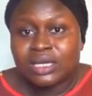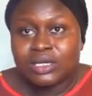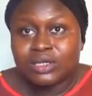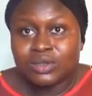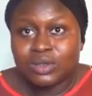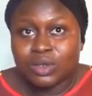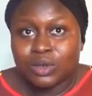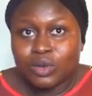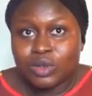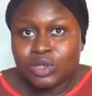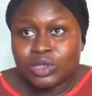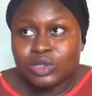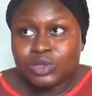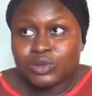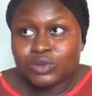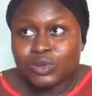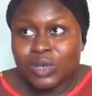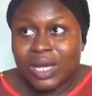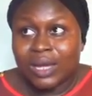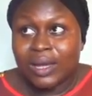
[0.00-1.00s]
You're going
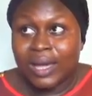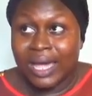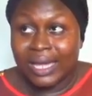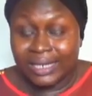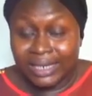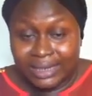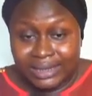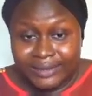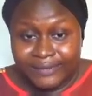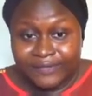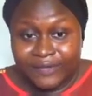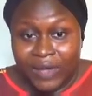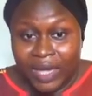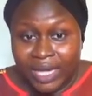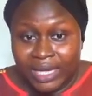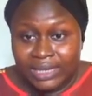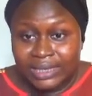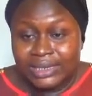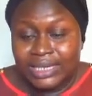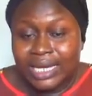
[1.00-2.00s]
to identify
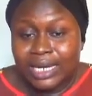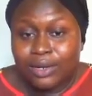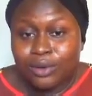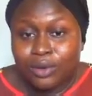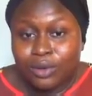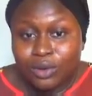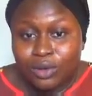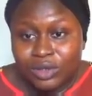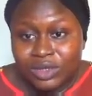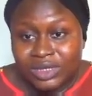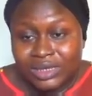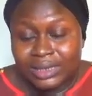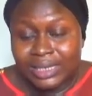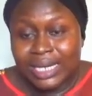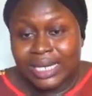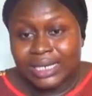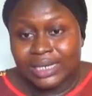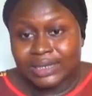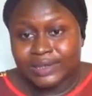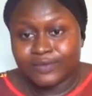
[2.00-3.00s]
it and
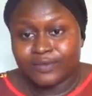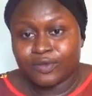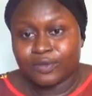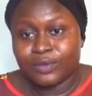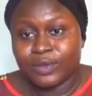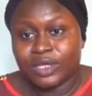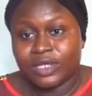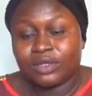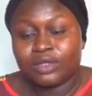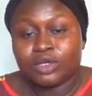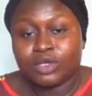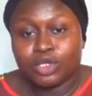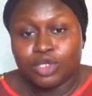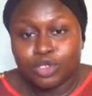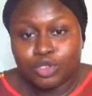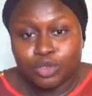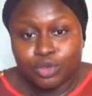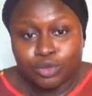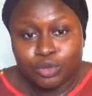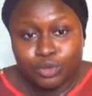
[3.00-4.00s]
underline it for me in
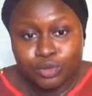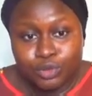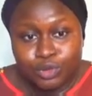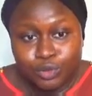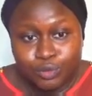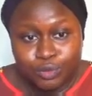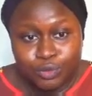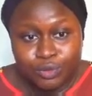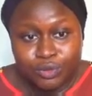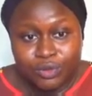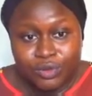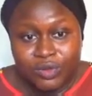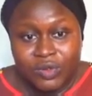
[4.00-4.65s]
your notebook.